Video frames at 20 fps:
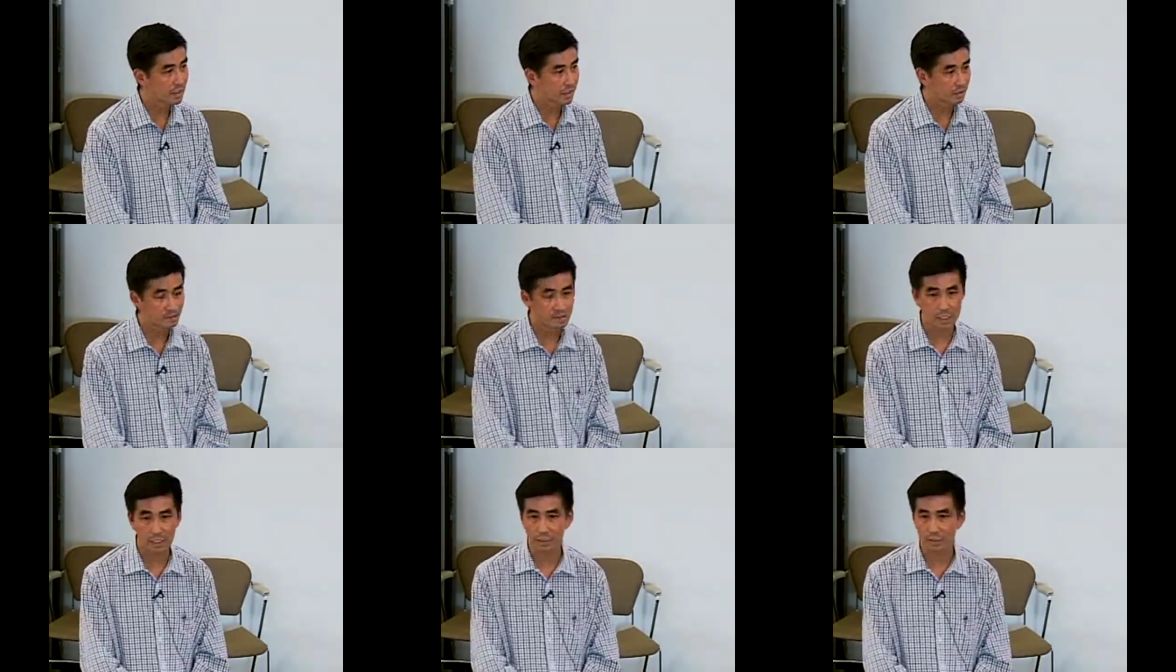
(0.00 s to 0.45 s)

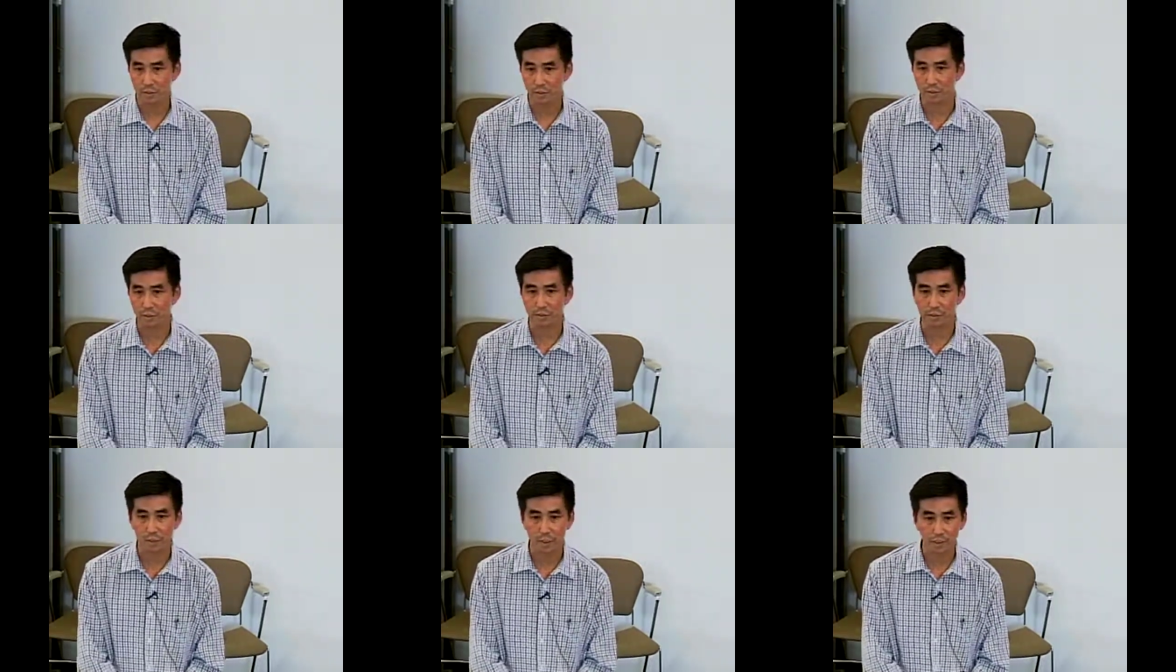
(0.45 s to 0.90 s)
of
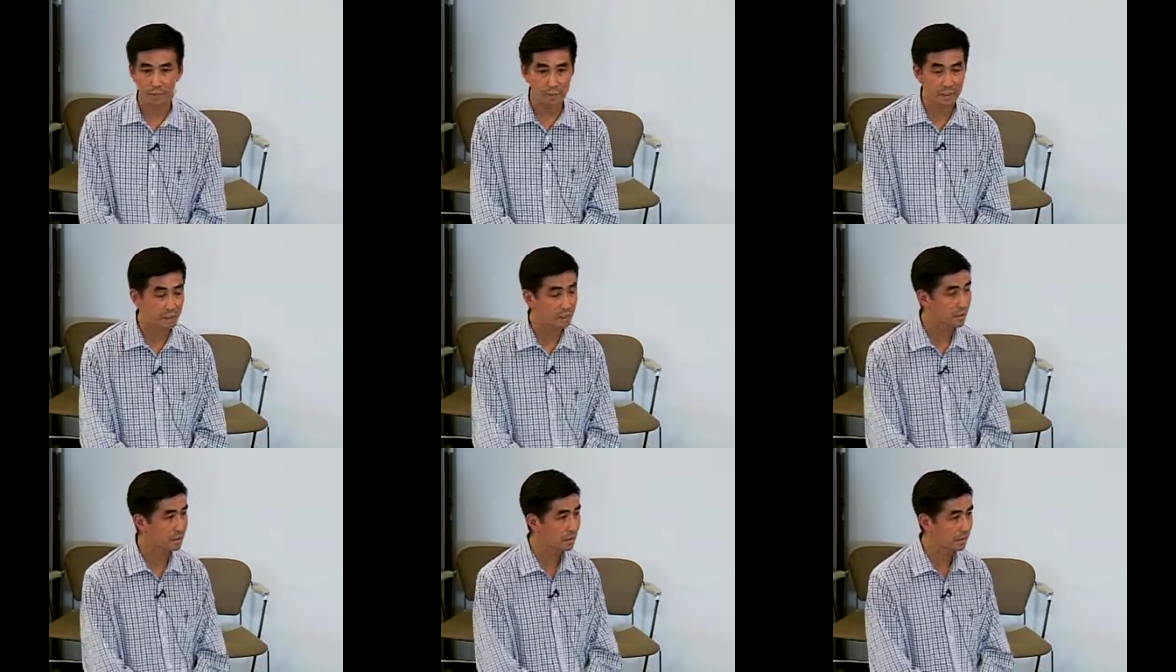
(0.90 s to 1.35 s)
psychosocial
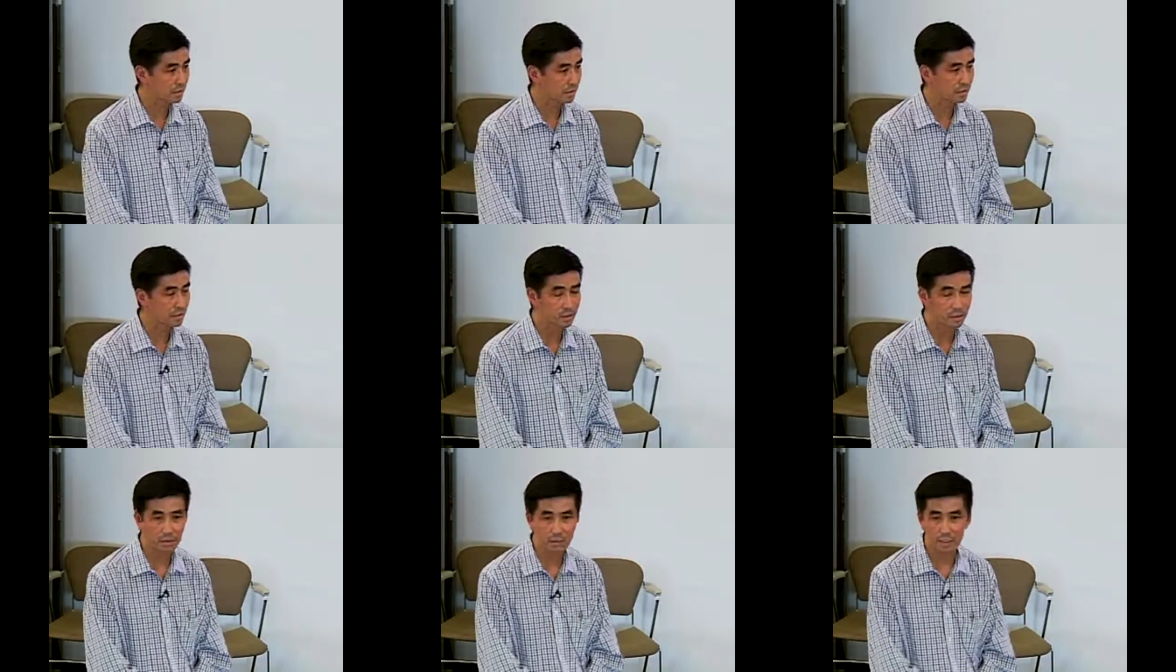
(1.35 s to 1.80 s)
treatments in,
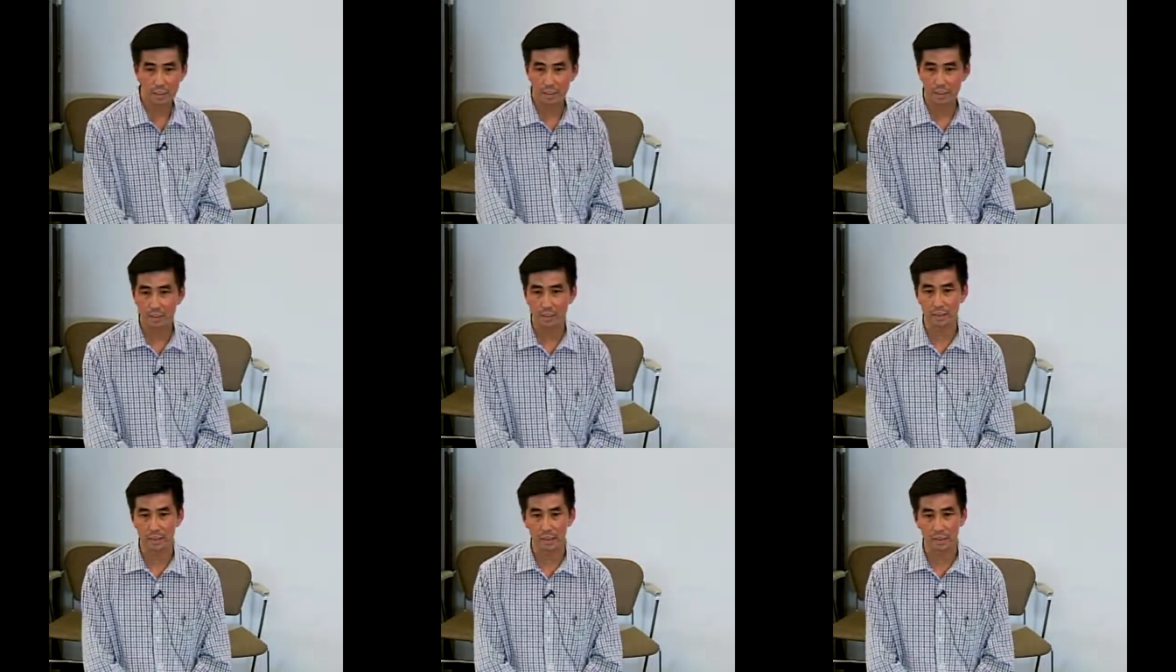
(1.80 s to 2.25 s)
in the
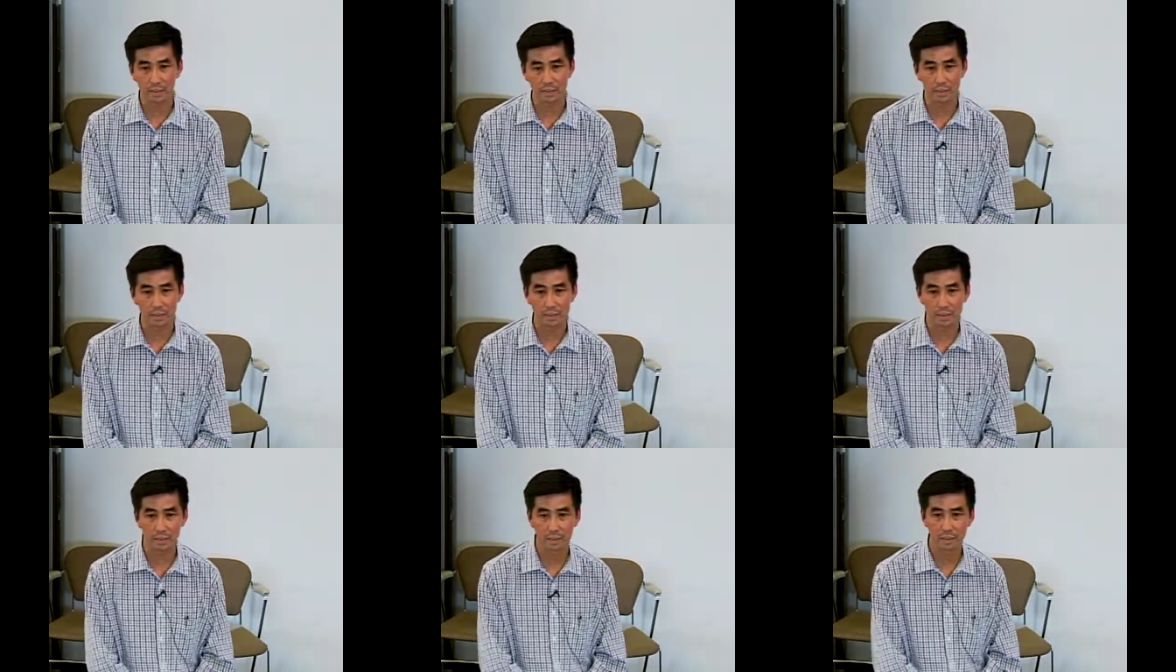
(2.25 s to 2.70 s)
United
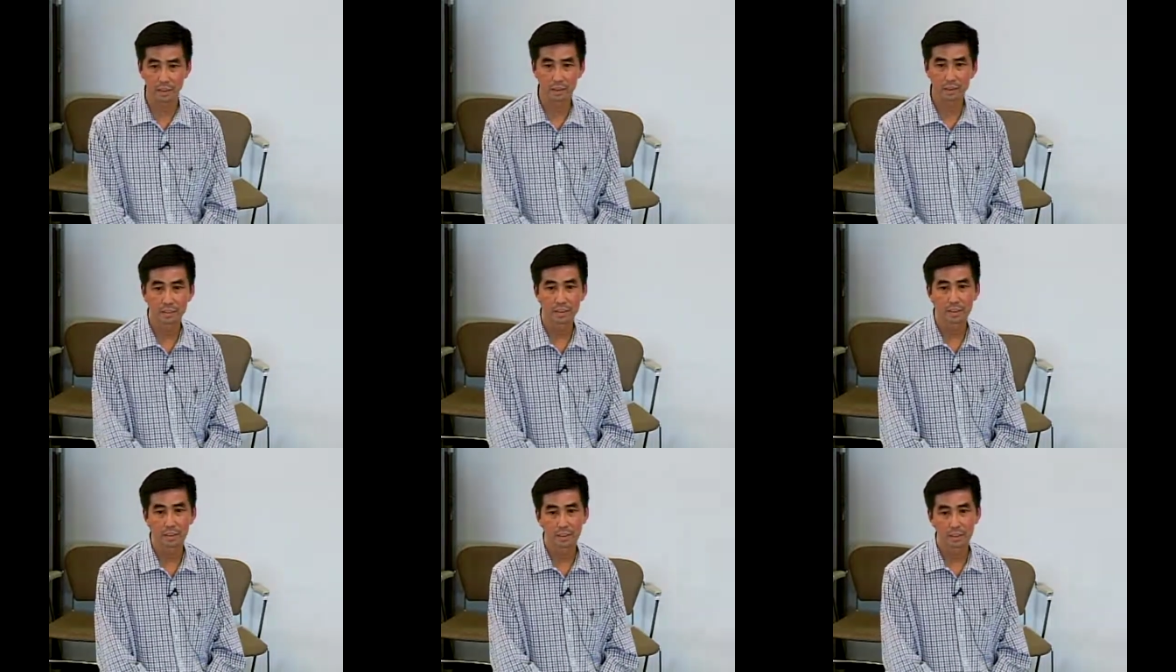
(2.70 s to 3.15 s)
States.
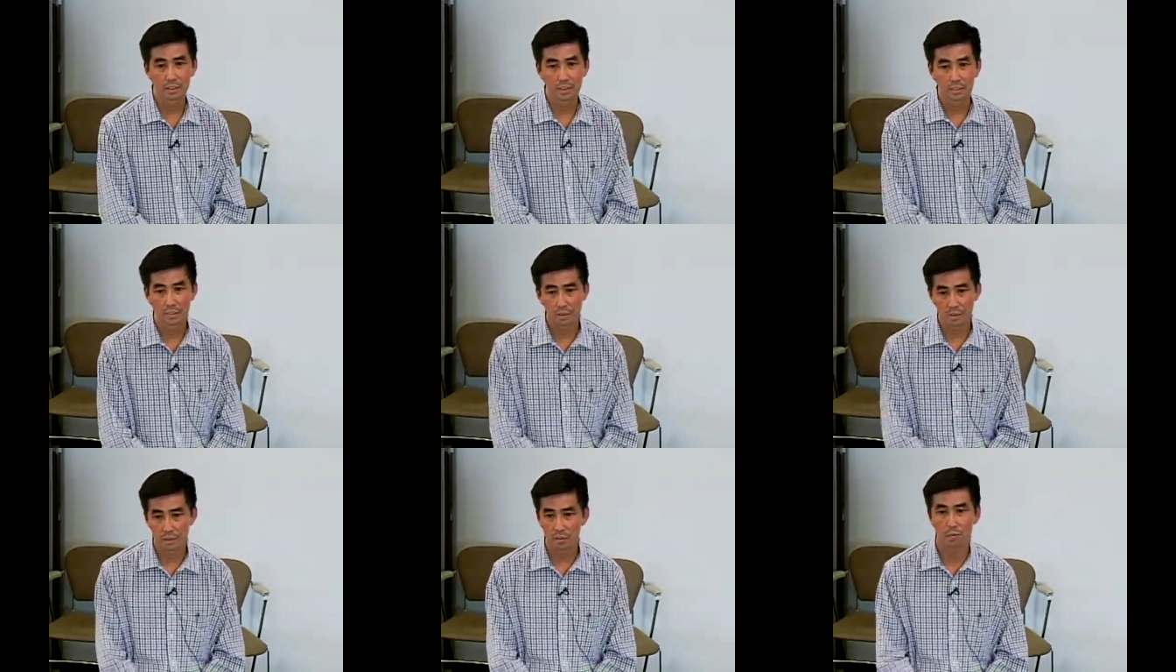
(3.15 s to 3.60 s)

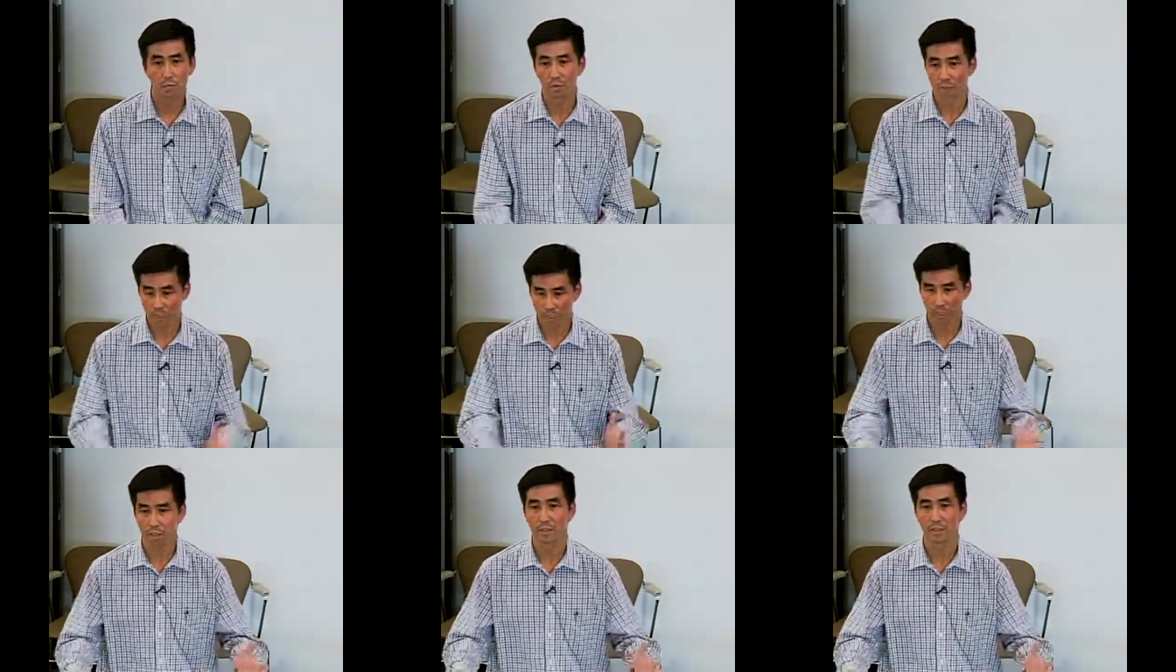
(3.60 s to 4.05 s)
So
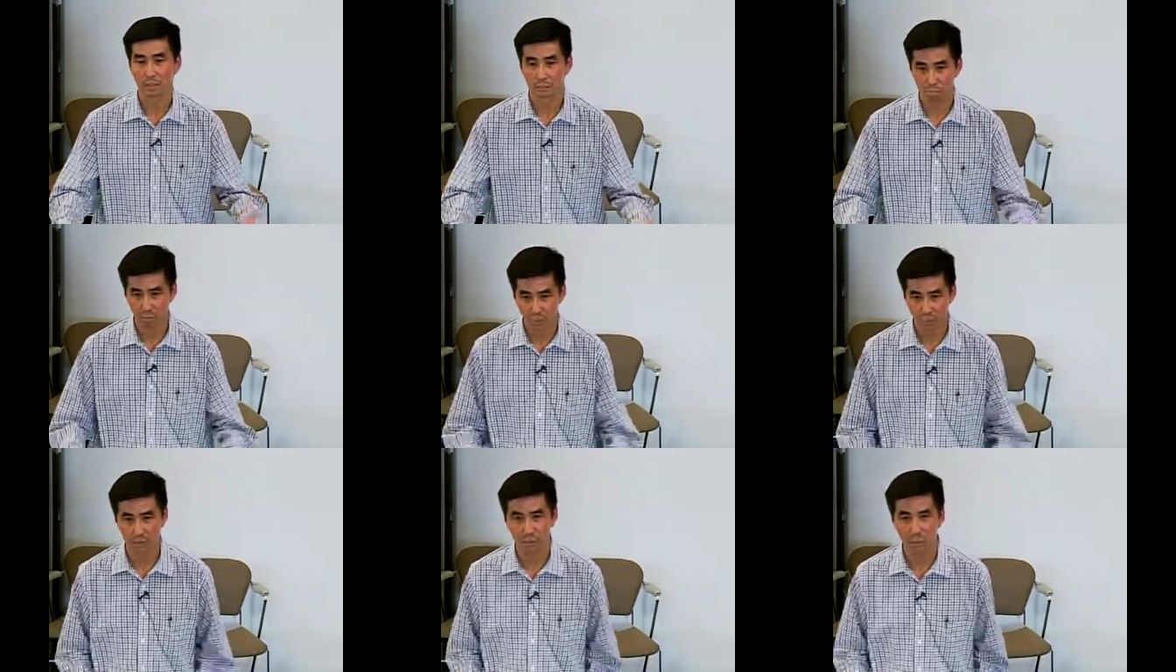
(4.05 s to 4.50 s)
Eric
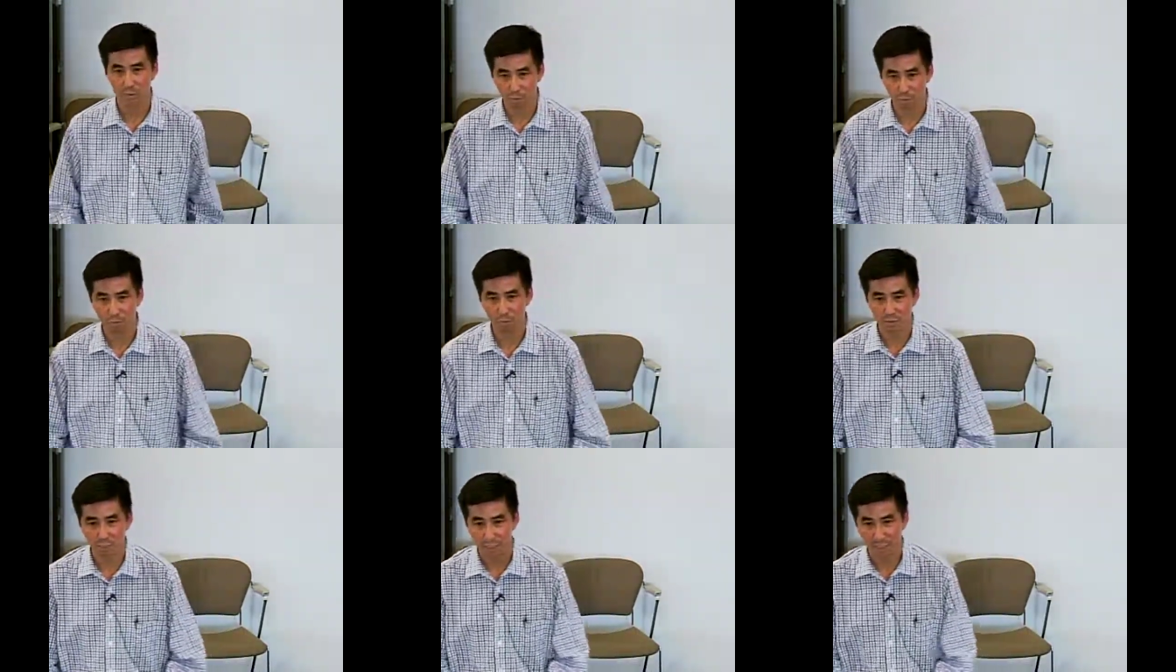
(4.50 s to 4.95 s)
Bruns,
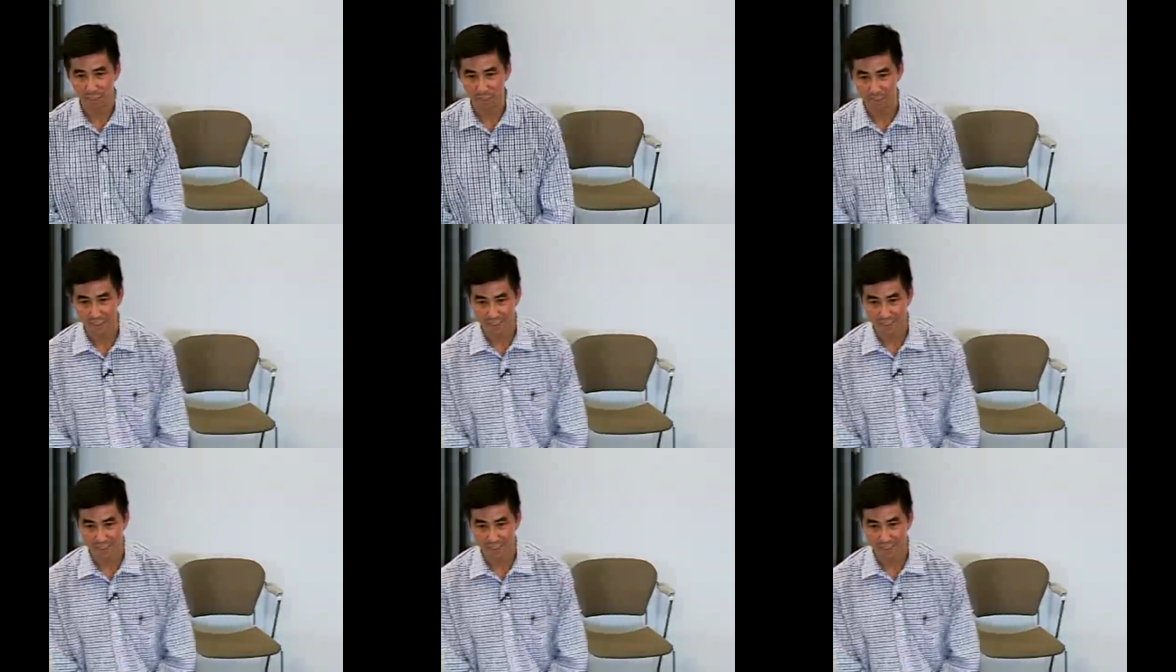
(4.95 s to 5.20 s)
what would that